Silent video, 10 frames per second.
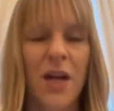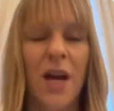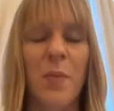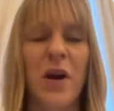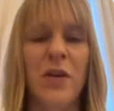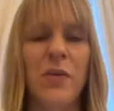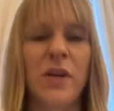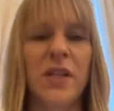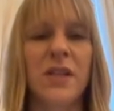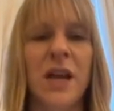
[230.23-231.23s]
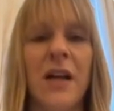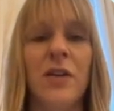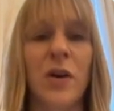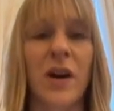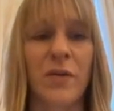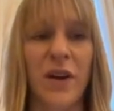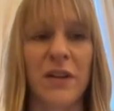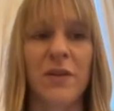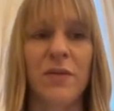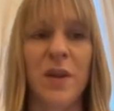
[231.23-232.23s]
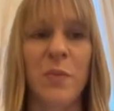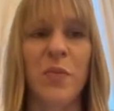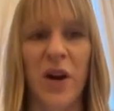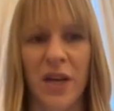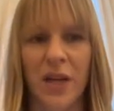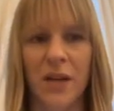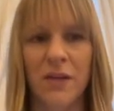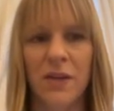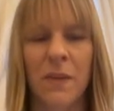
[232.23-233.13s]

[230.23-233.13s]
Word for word: And by doing that, you're effectively breaking it.